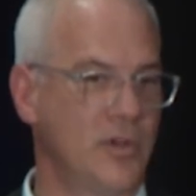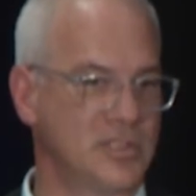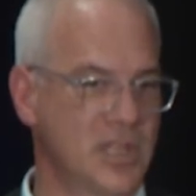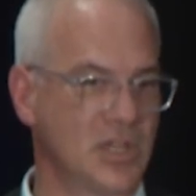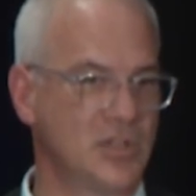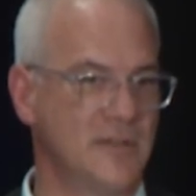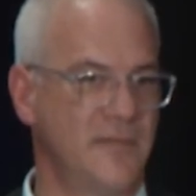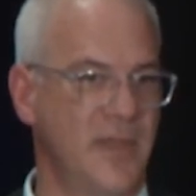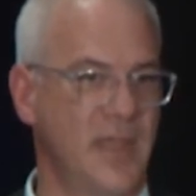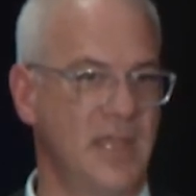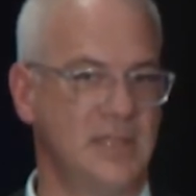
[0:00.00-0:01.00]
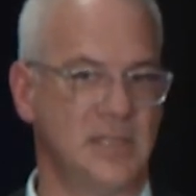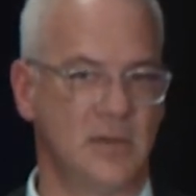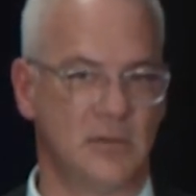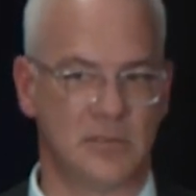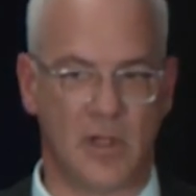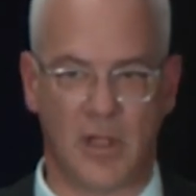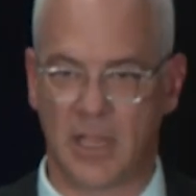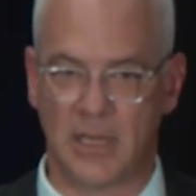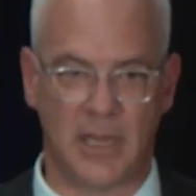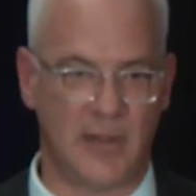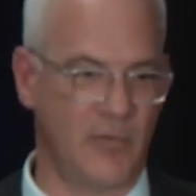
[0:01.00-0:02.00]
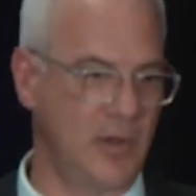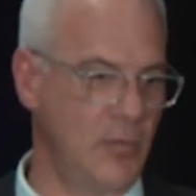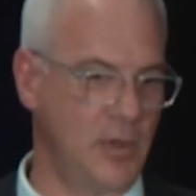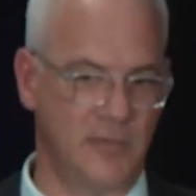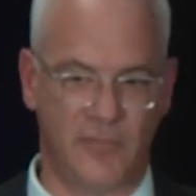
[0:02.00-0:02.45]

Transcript: discussion phase and talking to everyone